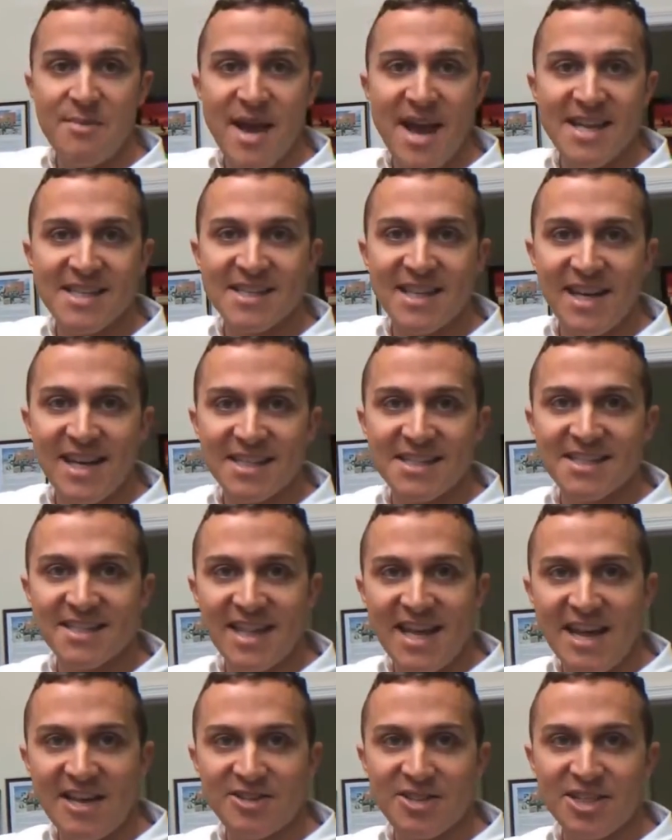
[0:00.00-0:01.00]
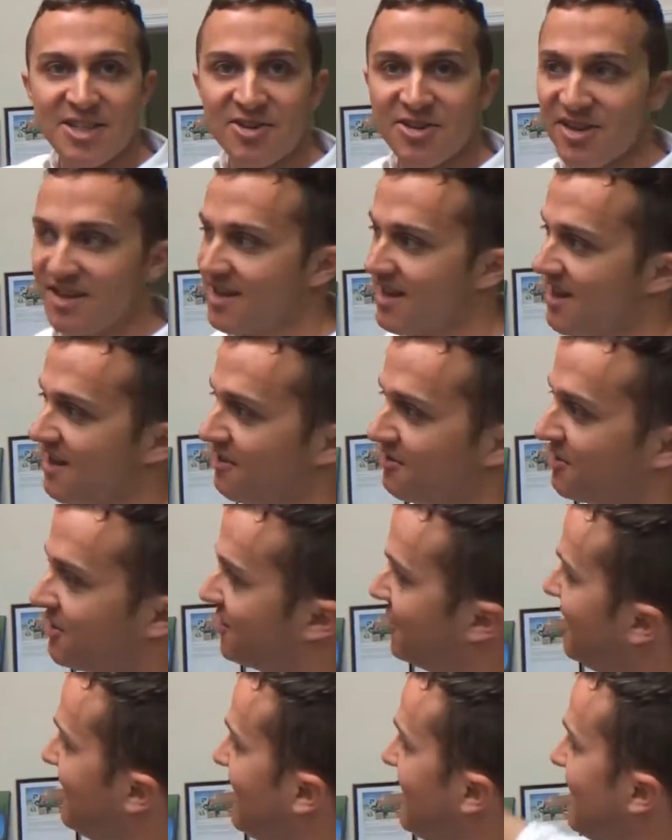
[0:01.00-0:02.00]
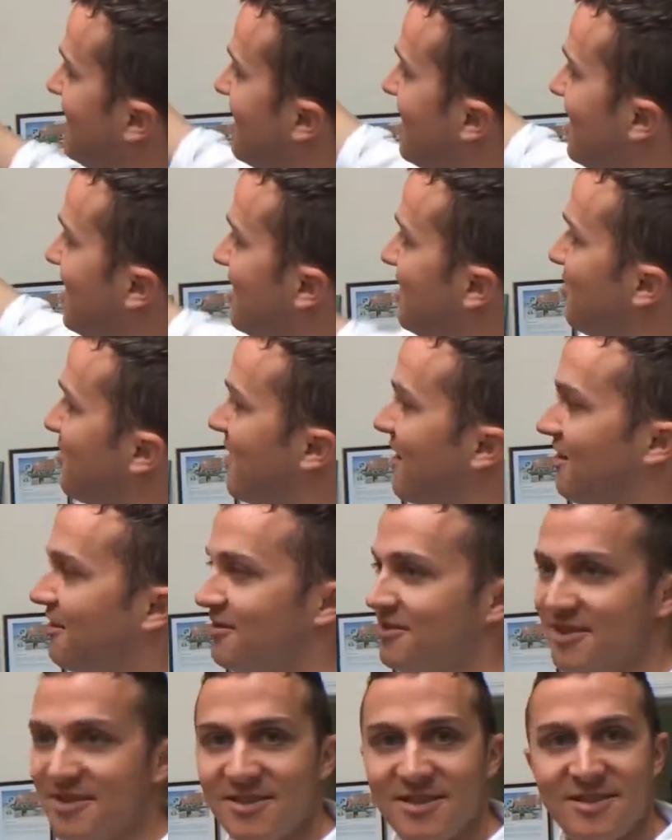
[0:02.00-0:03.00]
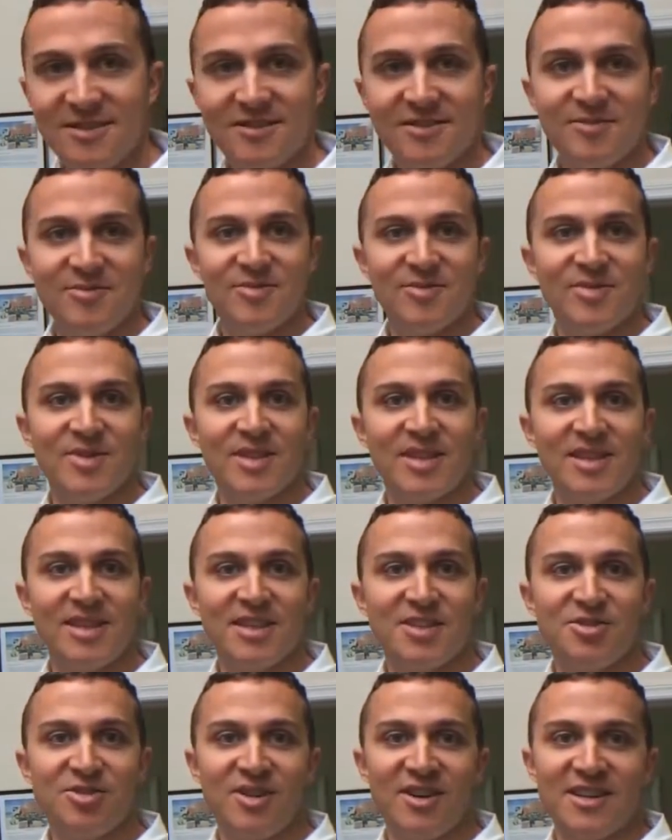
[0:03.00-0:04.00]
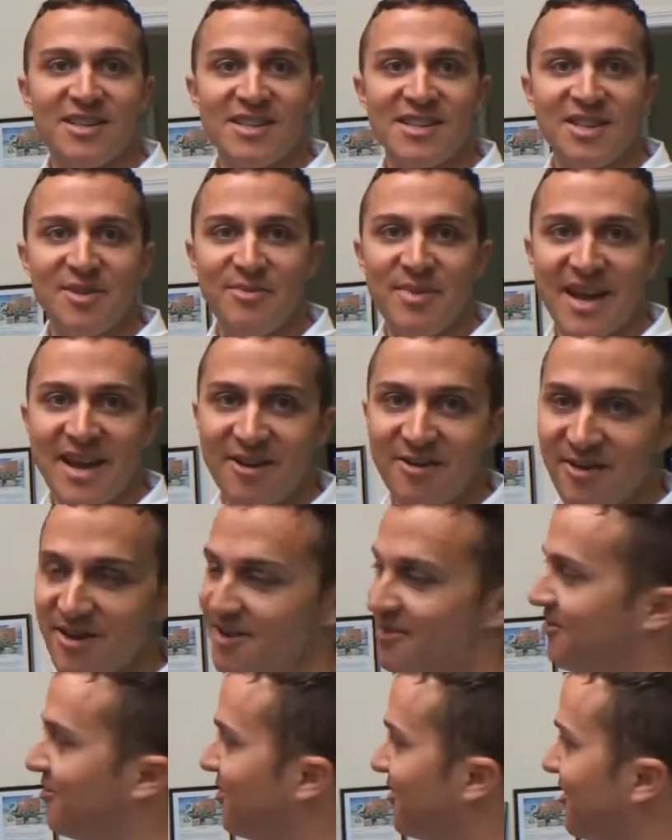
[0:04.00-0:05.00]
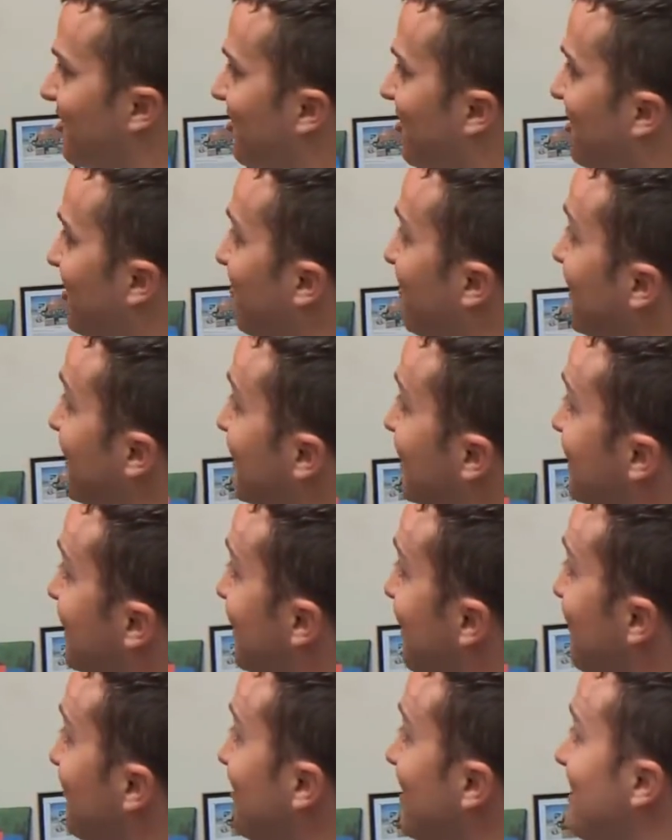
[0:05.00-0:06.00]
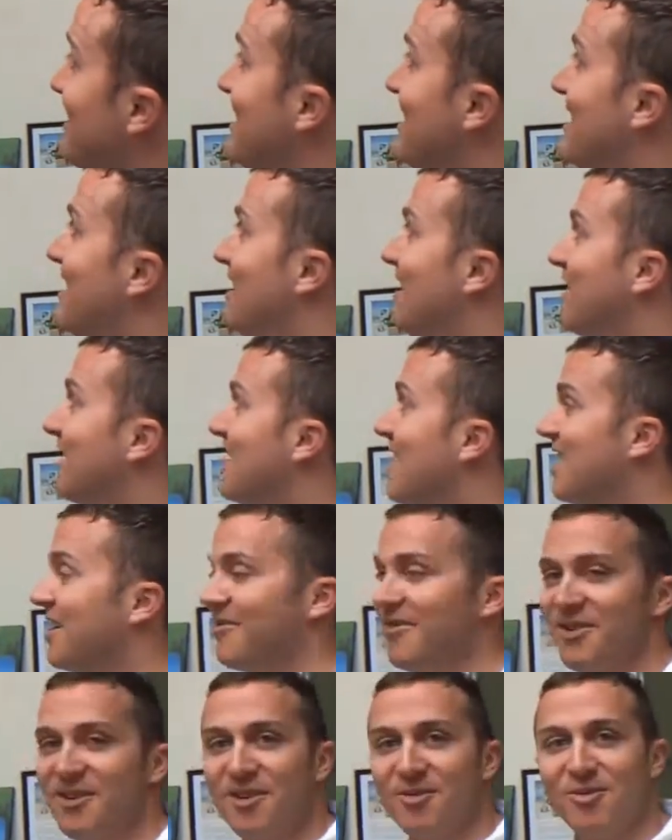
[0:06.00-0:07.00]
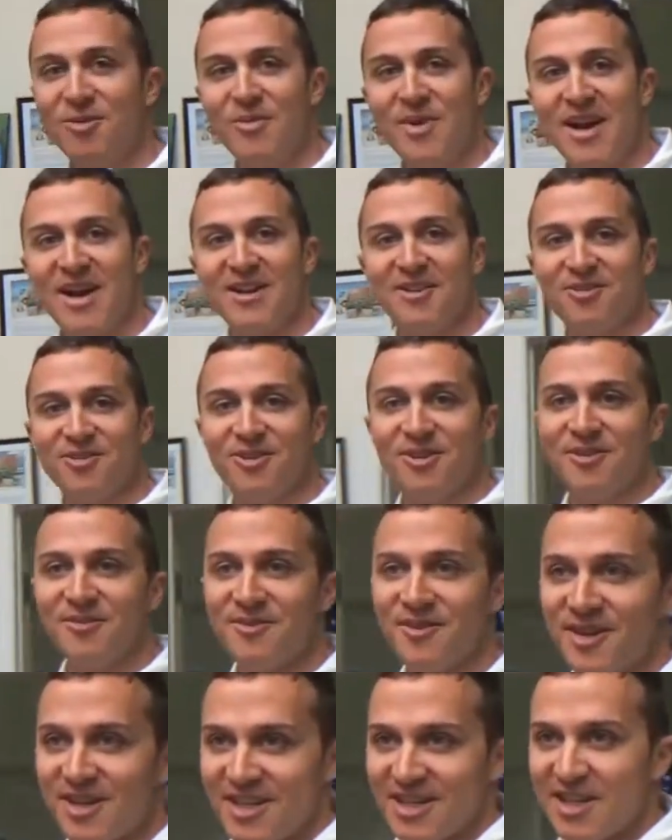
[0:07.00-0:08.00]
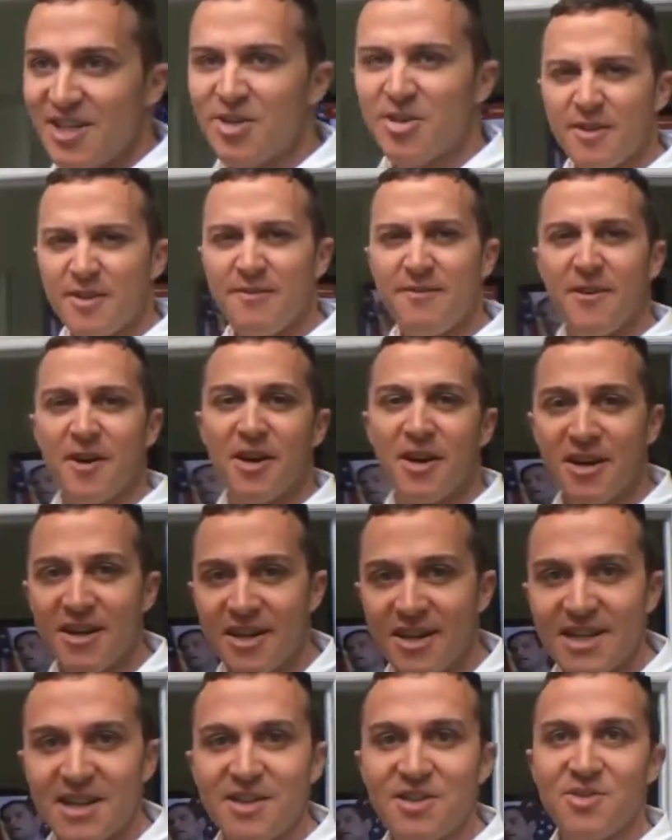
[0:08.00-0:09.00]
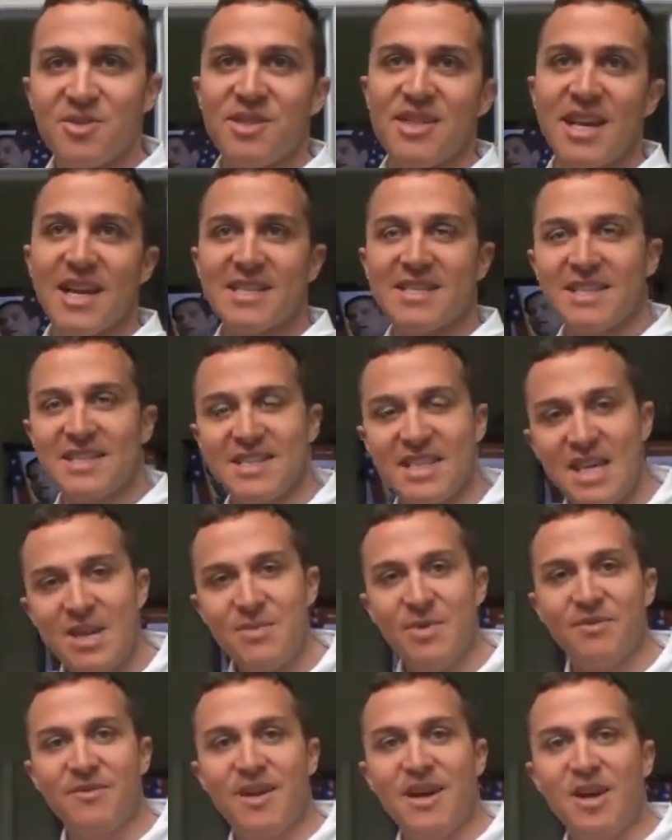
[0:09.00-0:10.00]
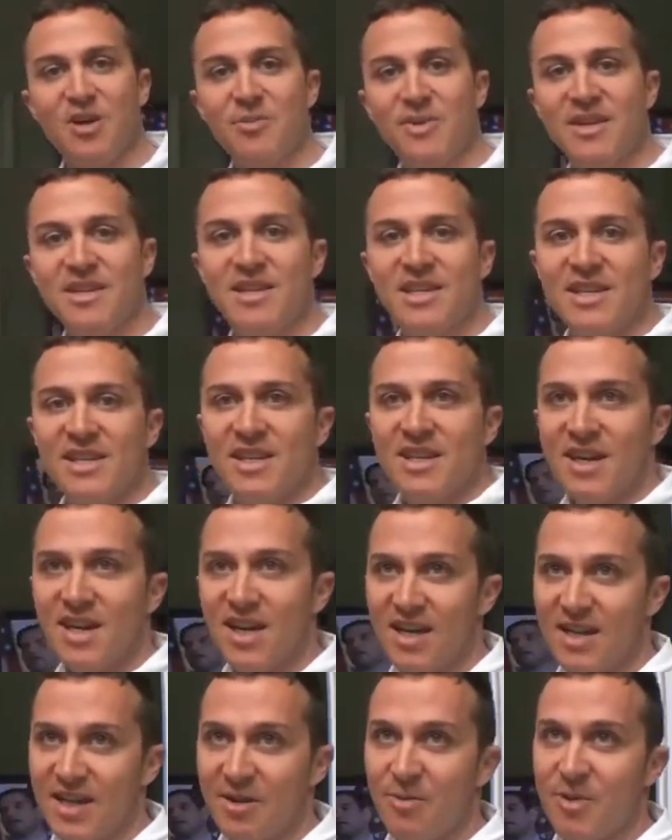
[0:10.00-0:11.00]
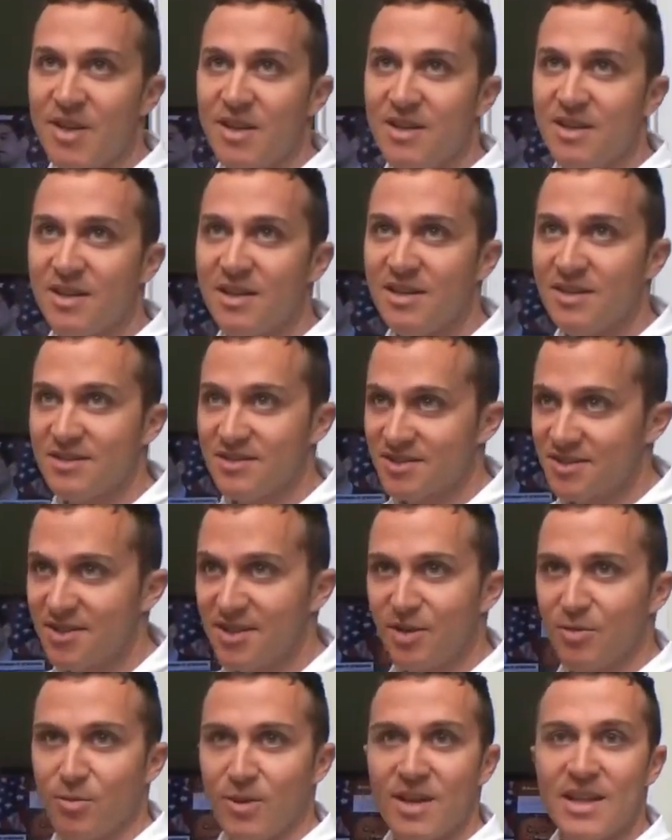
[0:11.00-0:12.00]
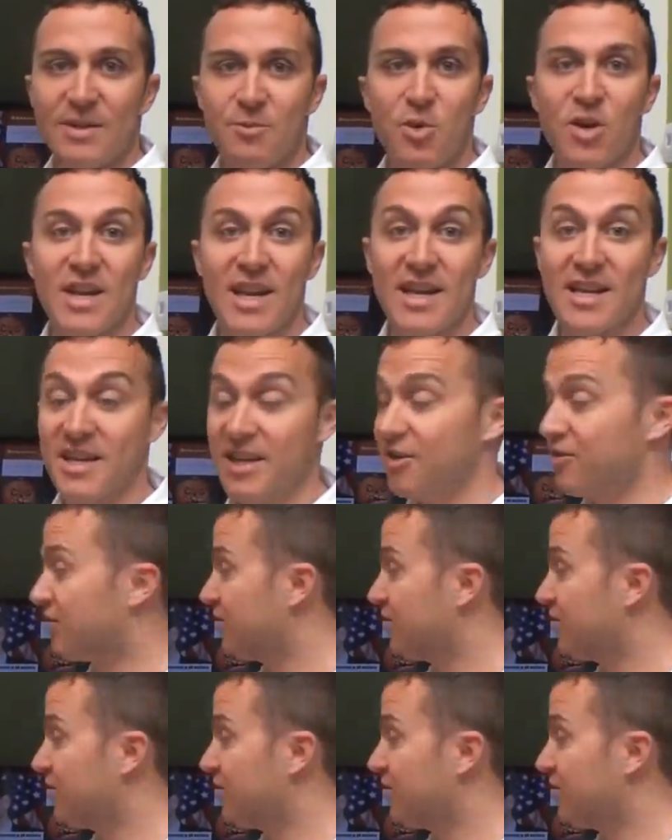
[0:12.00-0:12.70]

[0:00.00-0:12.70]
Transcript: mascots lounging on the couch while the truck is in the background on the beach. So kind of a reminder of, you fun, enthusiastic team environment that we, you know, really want to adhere